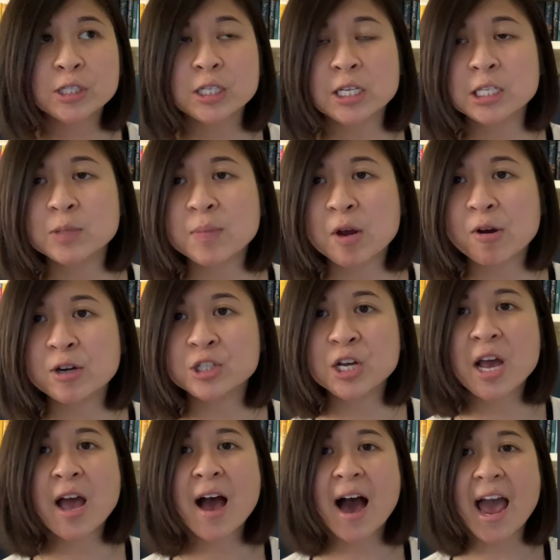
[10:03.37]
into this marriage.
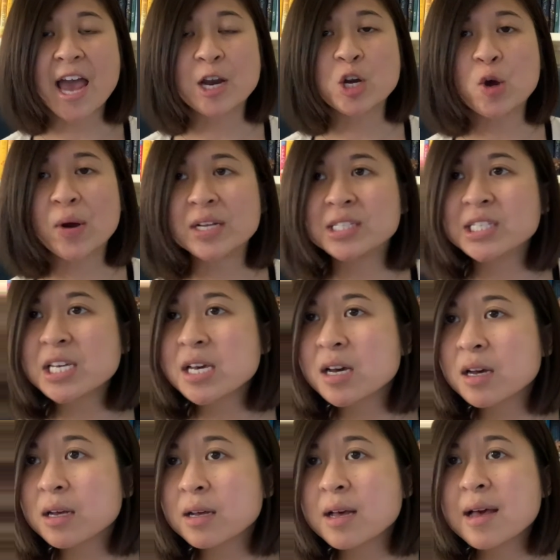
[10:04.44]
I had no
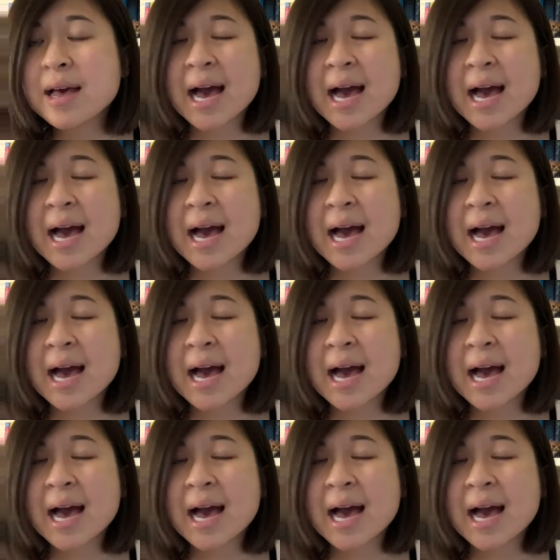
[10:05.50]
idea.